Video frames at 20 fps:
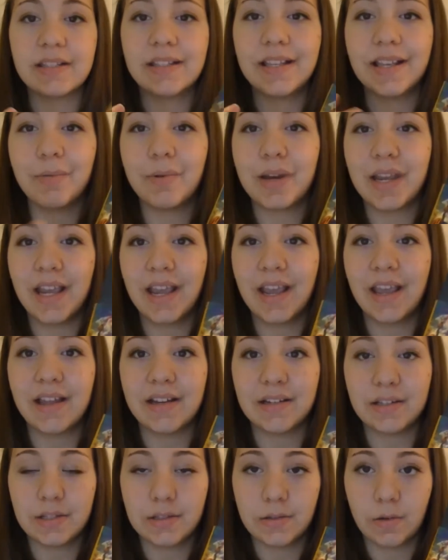series
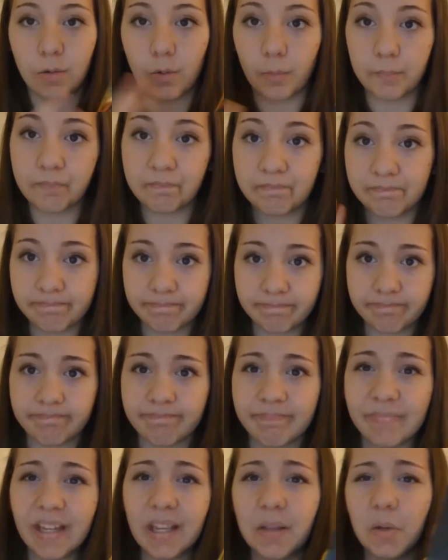and so
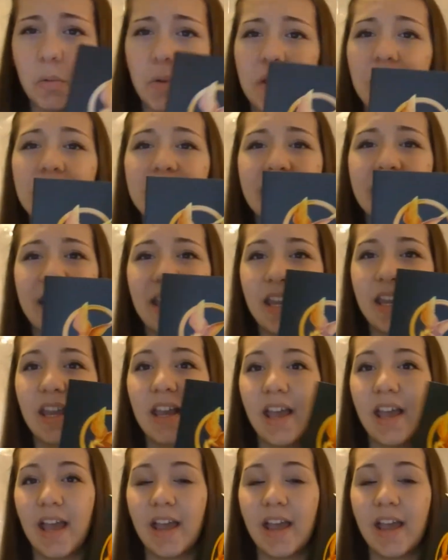we'll see.